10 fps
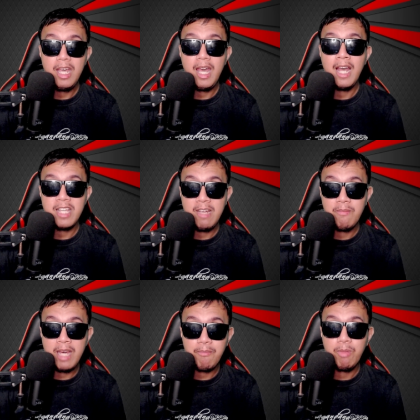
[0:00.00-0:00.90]
as I am
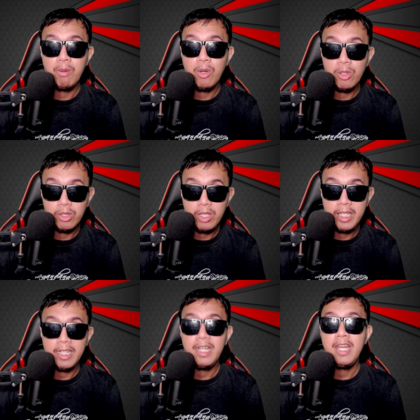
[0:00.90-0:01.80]
not
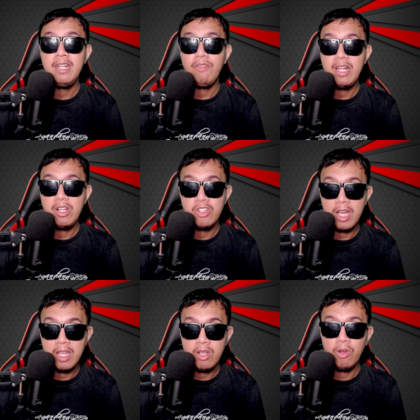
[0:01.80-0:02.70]
promoting any
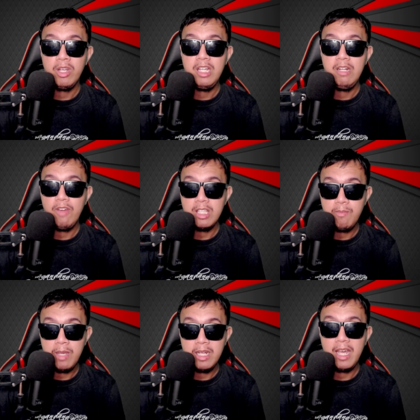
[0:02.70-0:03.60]
financial or
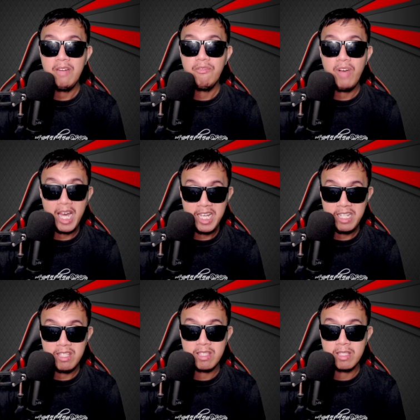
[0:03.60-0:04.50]
investment
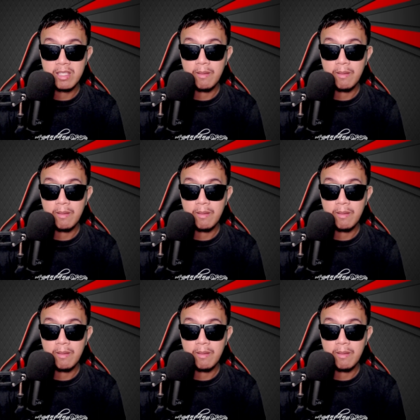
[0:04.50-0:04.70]
advice.